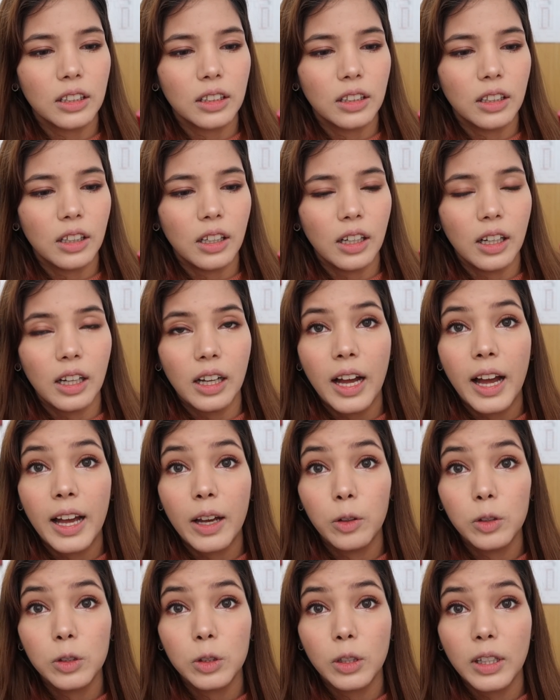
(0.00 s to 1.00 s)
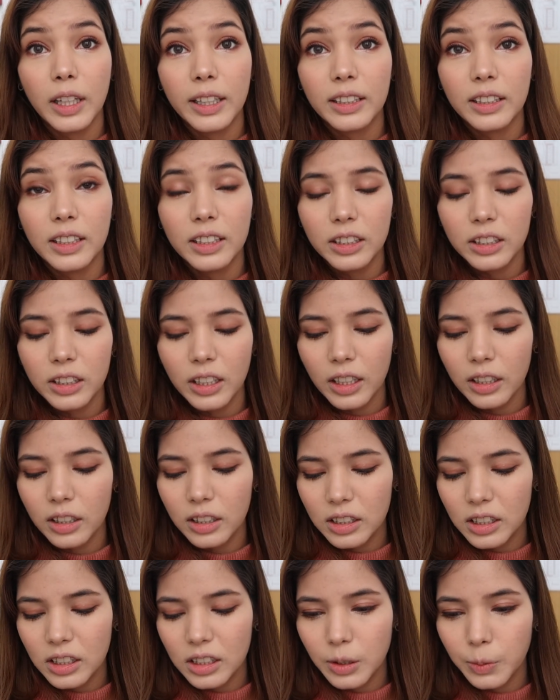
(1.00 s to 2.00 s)
I also like this shade.
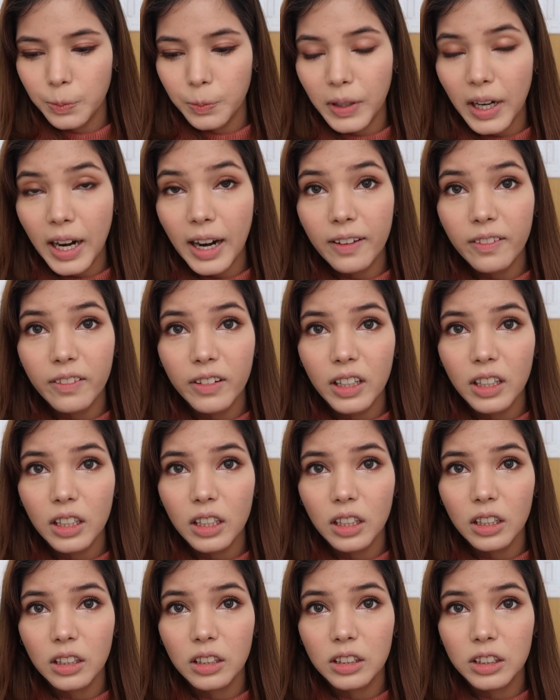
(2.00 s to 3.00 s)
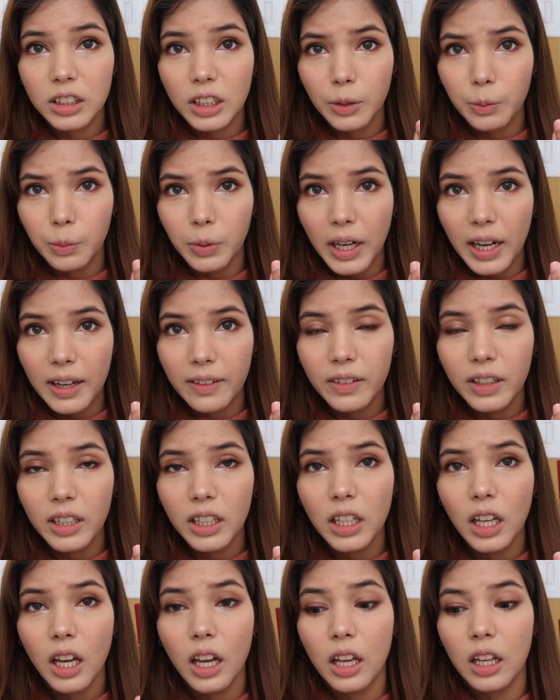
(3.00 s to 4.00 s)
This is Private, in the shade
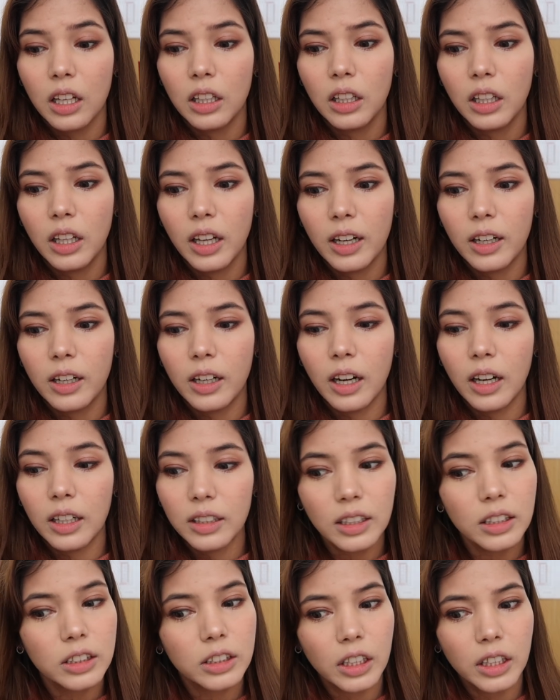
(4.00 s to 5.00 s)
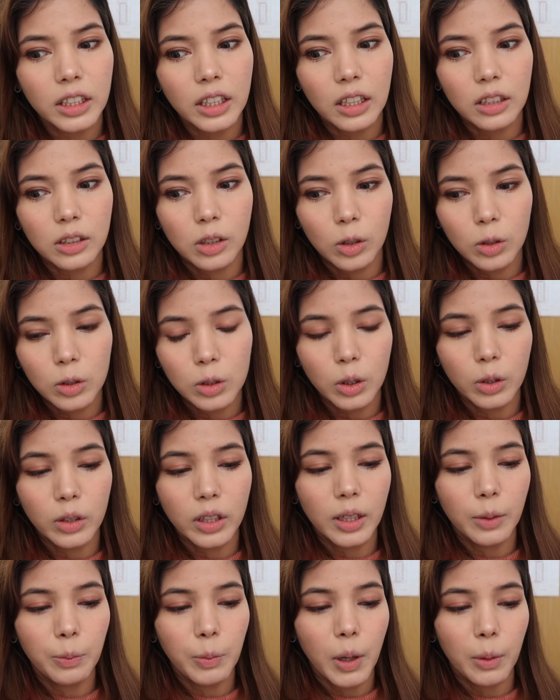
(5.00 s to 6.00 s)
Private, and their other shade are also
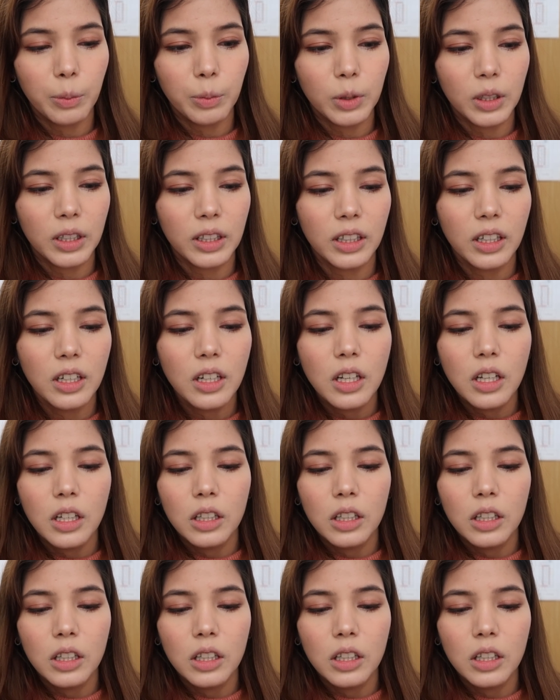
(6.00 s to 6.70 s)
really popular.